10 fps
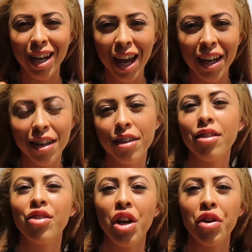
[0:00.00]
Today
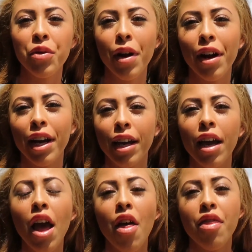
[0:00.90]
is
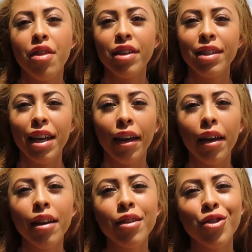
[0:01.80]
January the
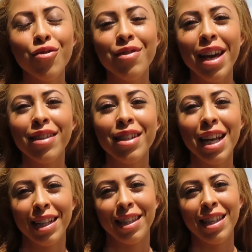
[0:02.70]
2nd,
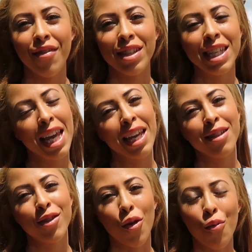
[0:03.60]

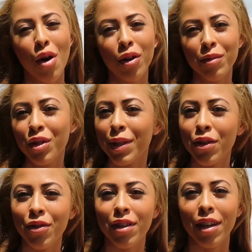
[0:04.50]
2017, so welcome to a
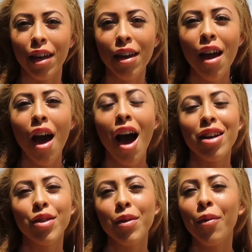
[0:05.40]
new year.
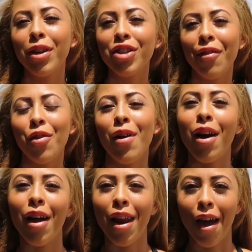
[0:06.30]
I just want to wish
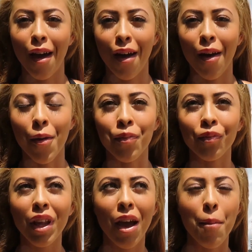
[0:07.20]
everyone a
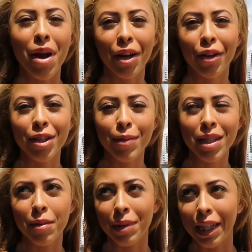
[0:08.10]
Merry
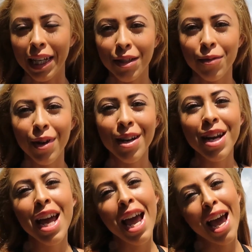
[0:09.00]
Christmas, a belated
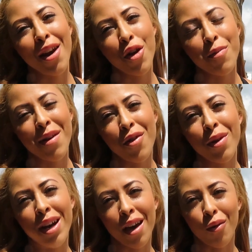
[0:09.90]
one, and I hope
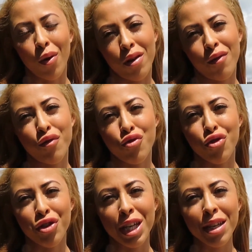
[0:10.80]
everyone had a wonderful
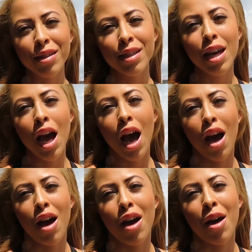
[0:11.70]
New Year's.
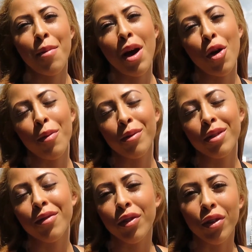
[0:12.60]
I hope it
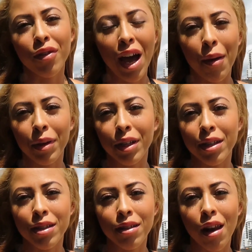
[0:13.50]
was filled with
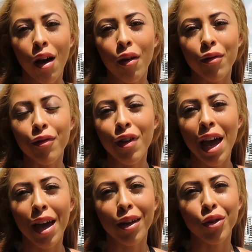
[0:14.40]
happiness, love,
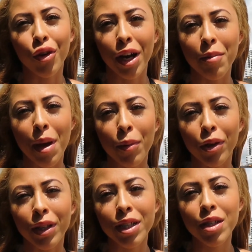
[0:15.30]
and great
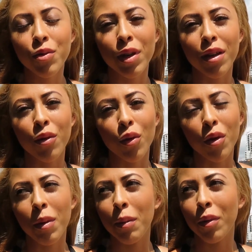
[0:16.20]
memories with all
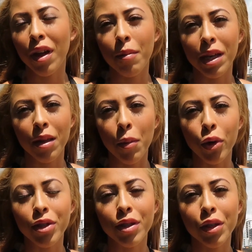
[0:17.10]
the people that mean the
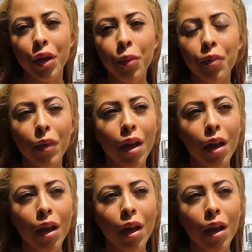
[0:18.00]
most to you.